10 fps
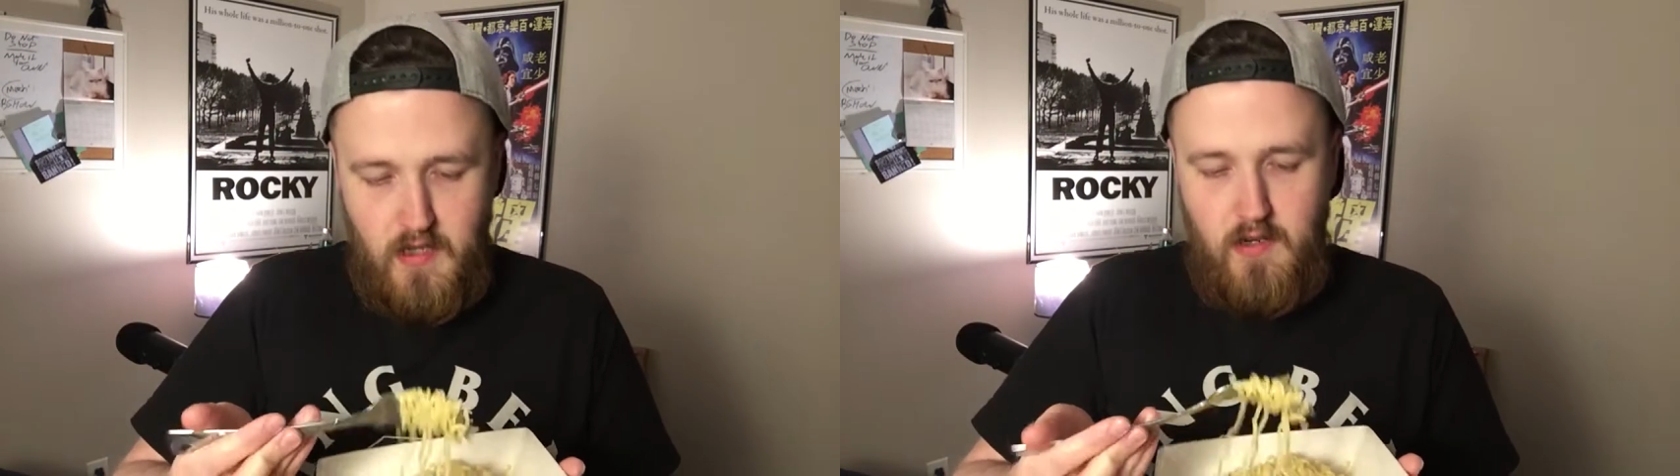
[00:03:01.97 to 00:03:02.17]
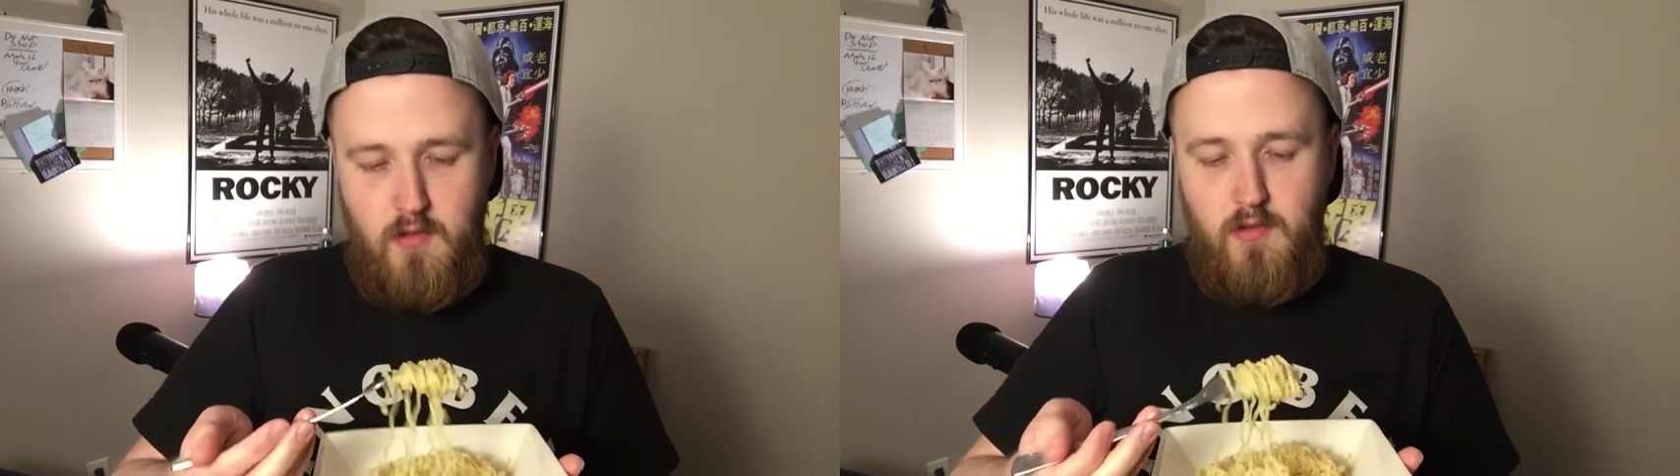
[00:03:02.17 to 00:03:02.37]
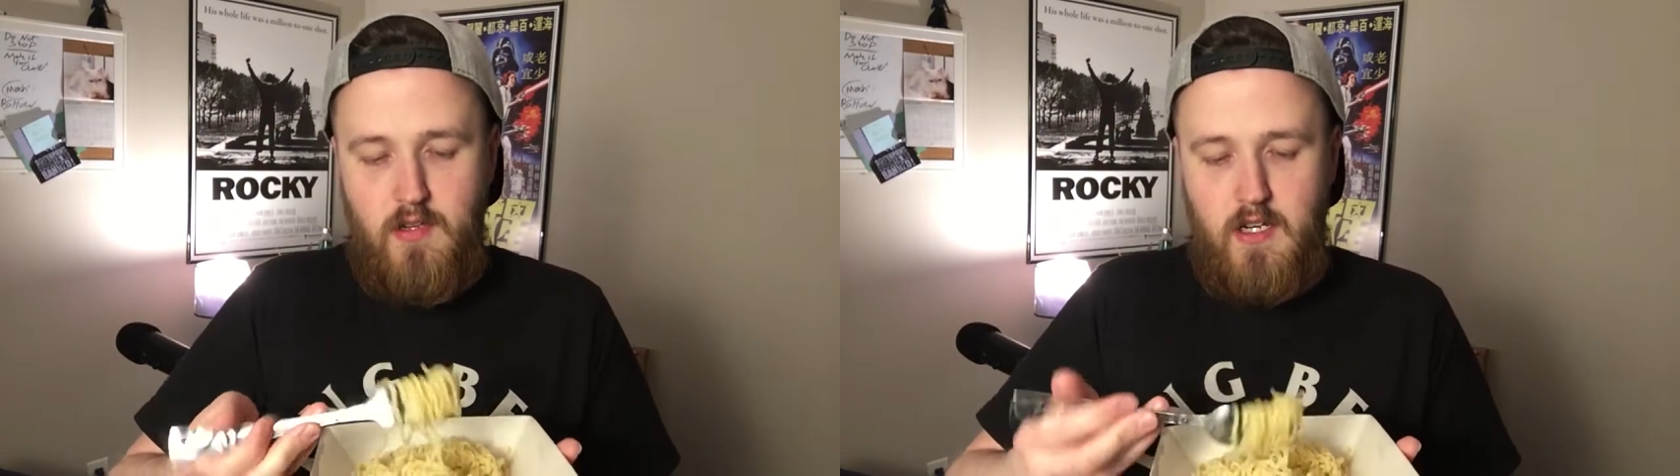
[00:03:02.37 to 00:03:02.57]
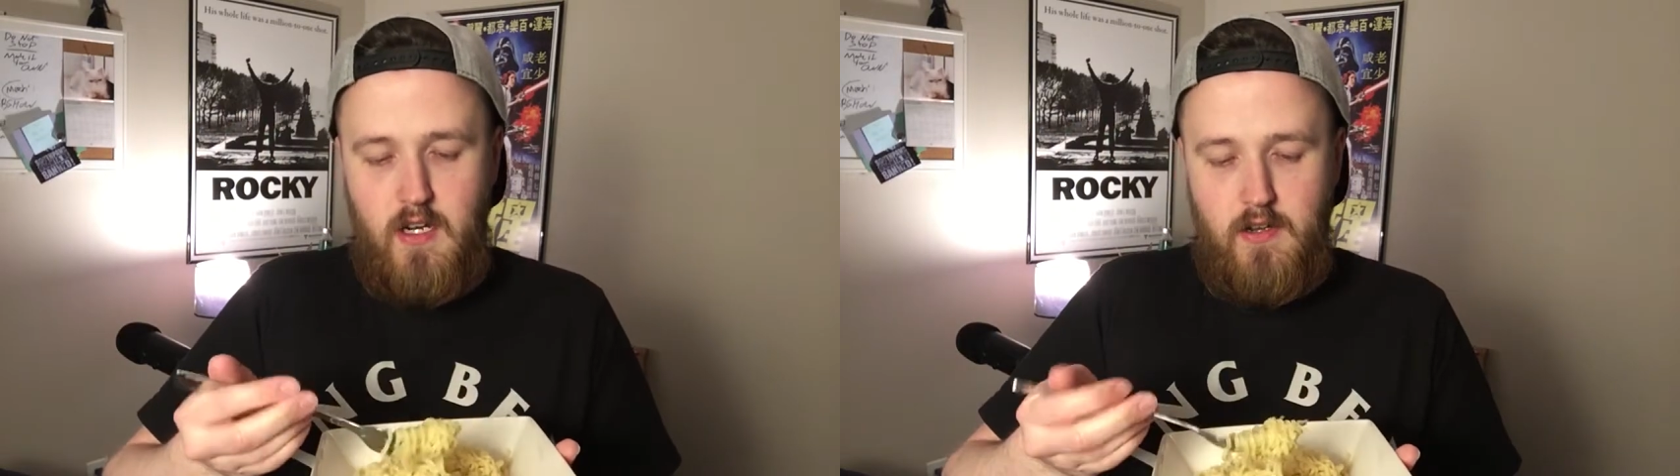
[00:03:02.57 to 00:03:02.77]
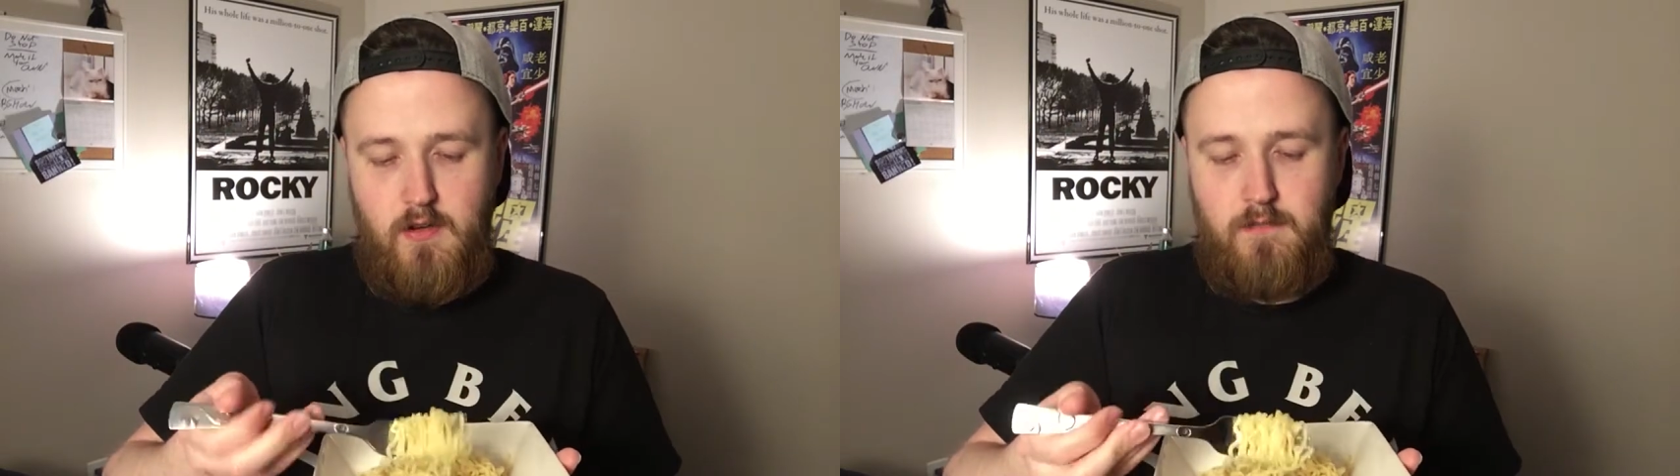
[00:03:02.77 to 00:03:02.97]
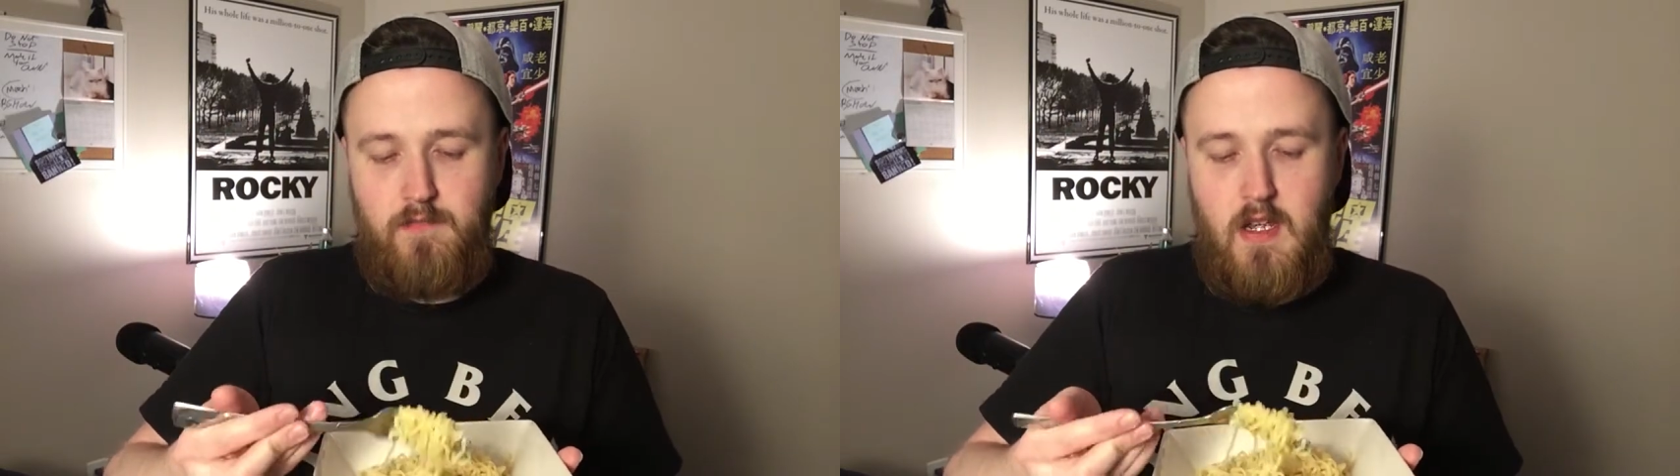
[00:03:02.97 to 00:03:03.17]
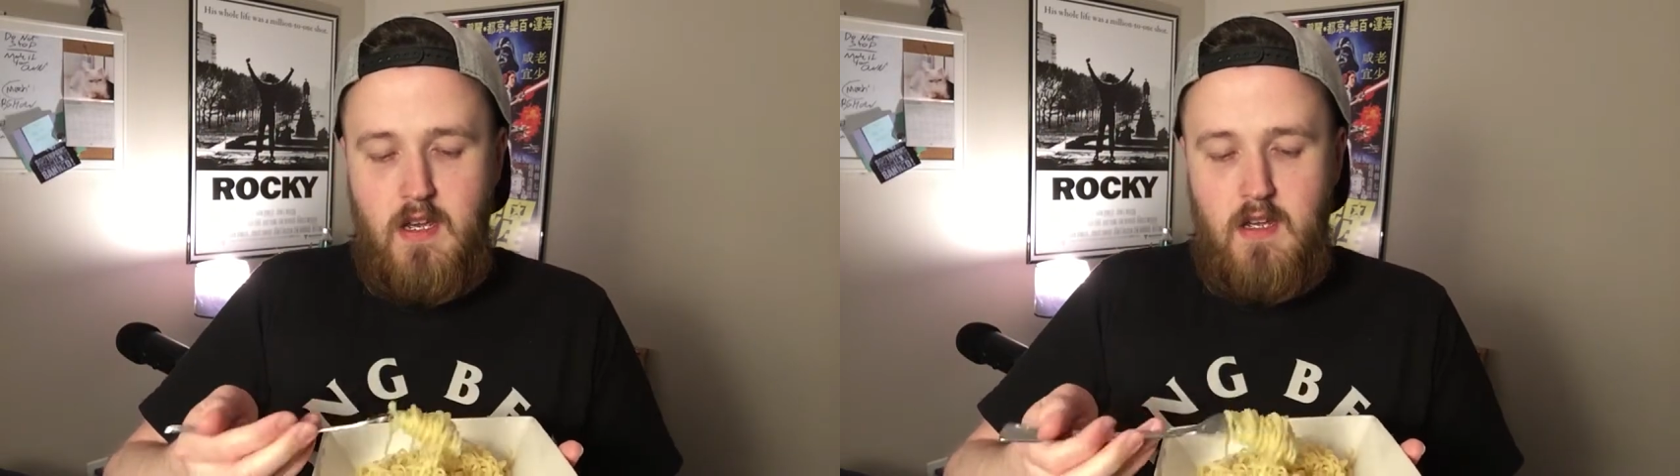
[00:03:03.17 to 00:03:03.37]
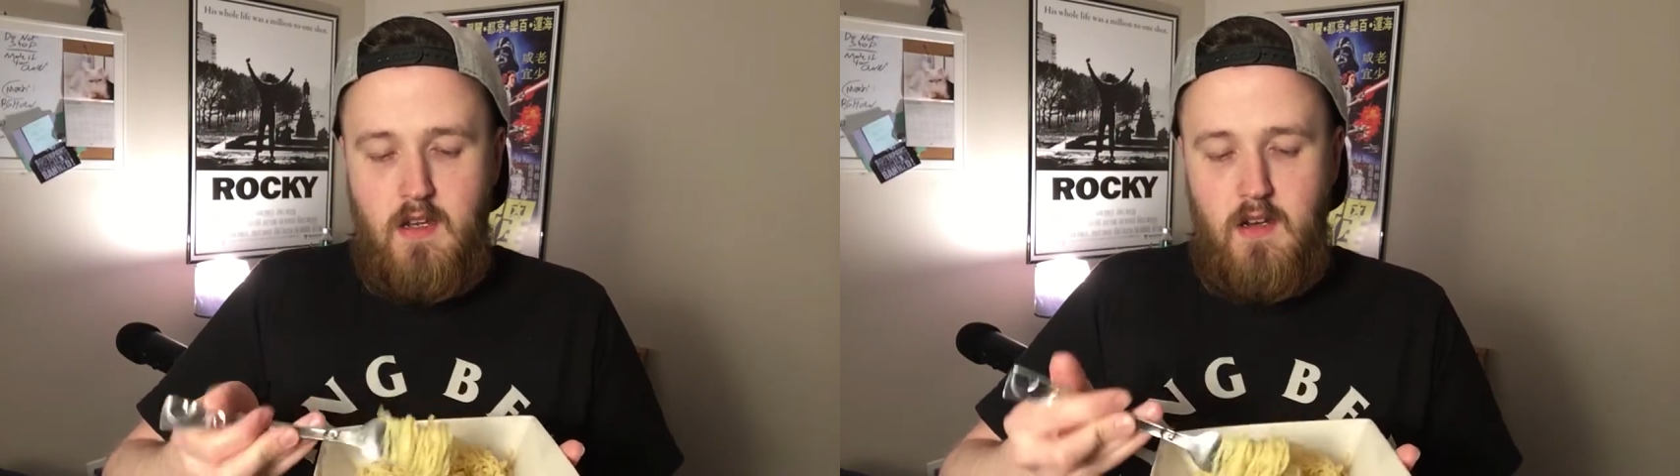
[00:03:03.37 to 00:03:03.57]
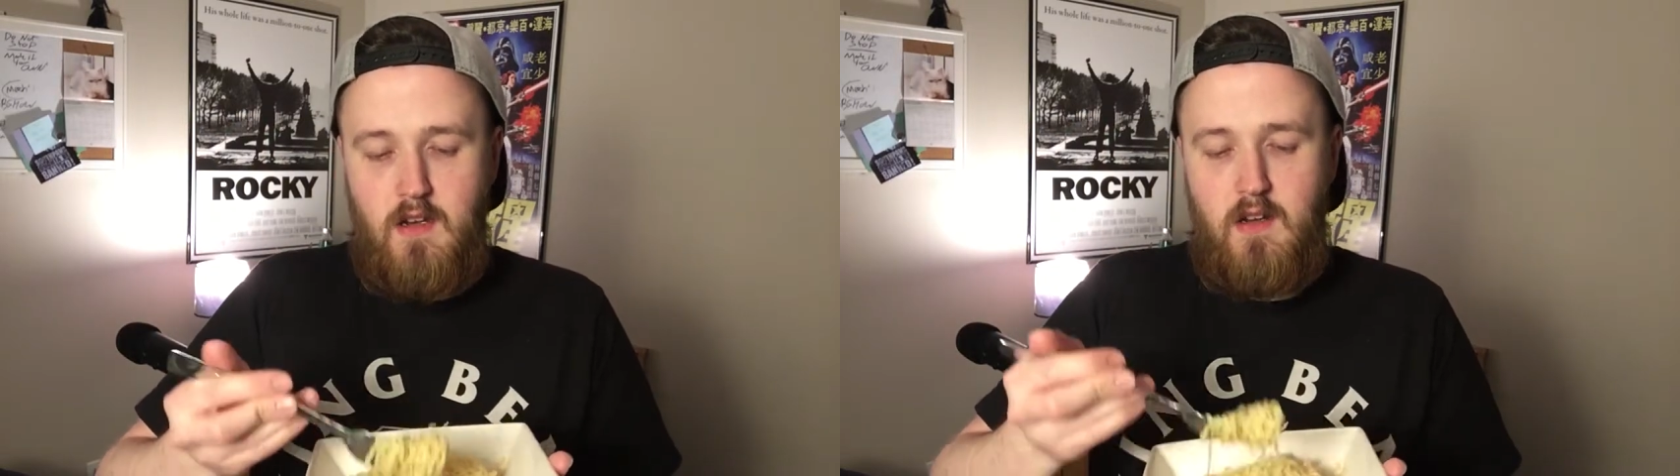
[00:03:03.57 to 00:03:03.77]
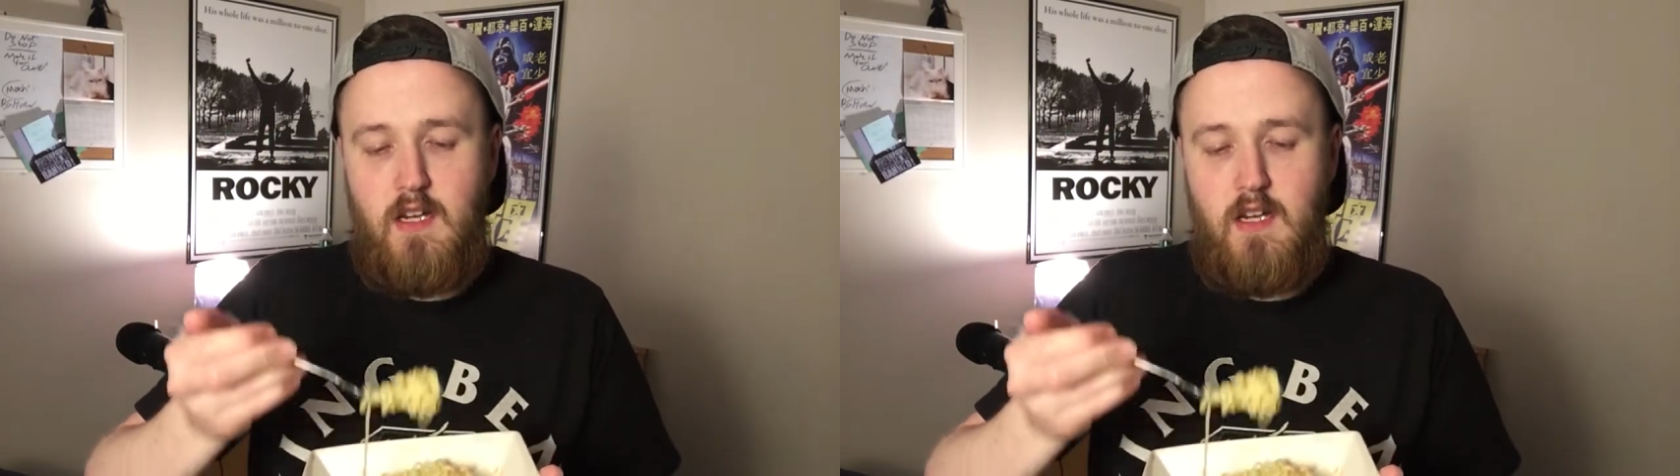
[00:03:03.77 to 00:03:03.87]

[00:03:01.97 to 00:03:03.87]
not really cut them. Uh,